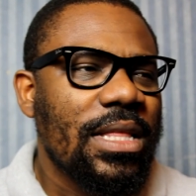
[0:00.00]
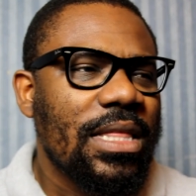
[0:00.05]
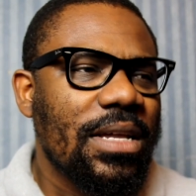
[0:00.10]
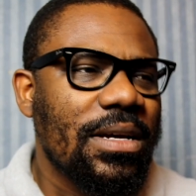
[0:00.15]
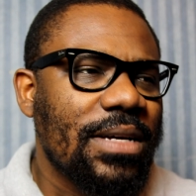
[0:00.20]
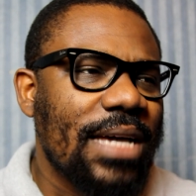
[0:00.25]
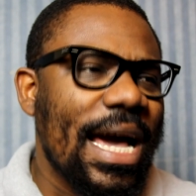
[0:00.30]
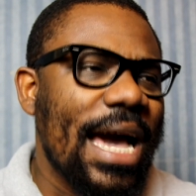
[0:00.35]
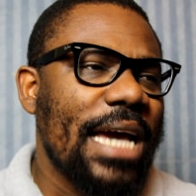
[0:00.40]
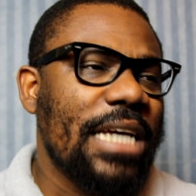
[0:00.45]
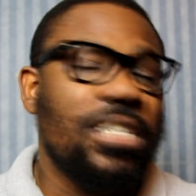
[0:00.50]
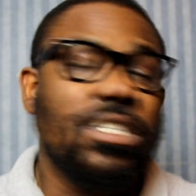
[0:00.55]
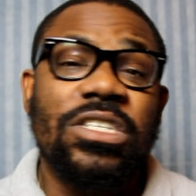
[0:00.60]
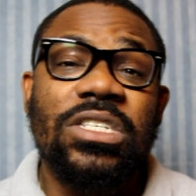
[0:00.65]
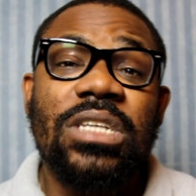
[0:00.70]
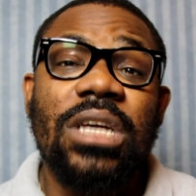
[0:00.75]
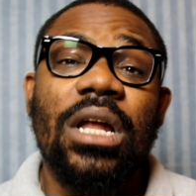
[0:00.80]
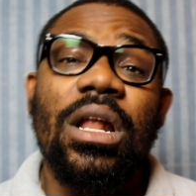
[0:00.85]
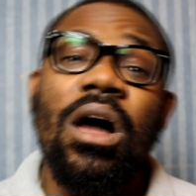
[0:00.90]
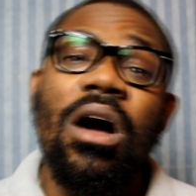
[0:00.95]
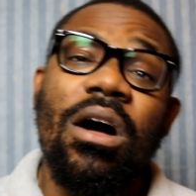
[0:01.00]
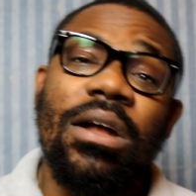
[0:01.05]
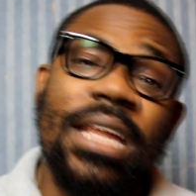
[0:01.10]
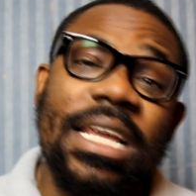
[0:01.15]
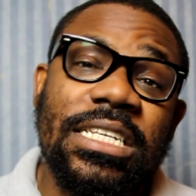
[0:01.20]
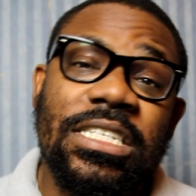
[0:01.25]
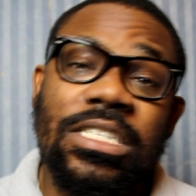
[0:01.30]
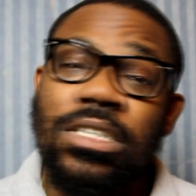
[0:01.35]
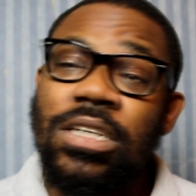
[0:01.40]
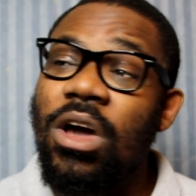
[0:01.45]
the guy just said, oh,
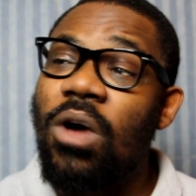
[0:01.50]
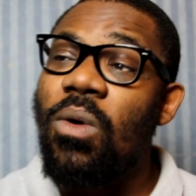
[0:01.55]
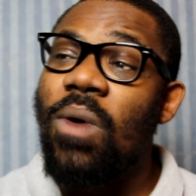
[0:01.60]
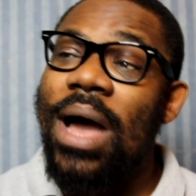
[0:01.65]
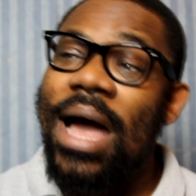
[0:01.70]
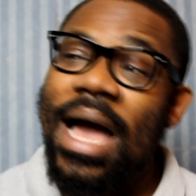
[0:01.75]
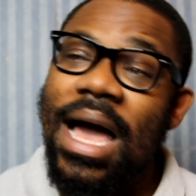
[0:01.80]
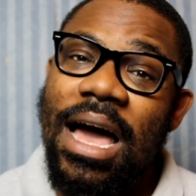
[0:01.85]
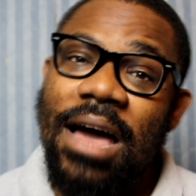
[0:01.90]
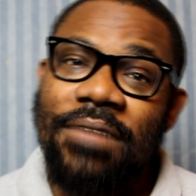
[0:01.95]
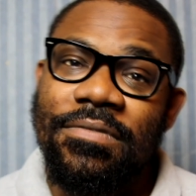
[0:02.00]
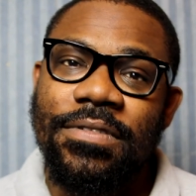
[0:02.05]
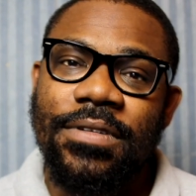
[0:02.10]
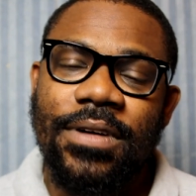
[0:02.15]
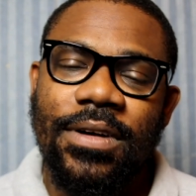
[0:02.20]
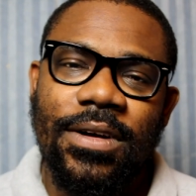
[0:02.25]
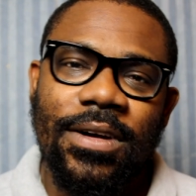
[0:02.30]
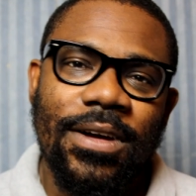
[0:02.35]
let's go have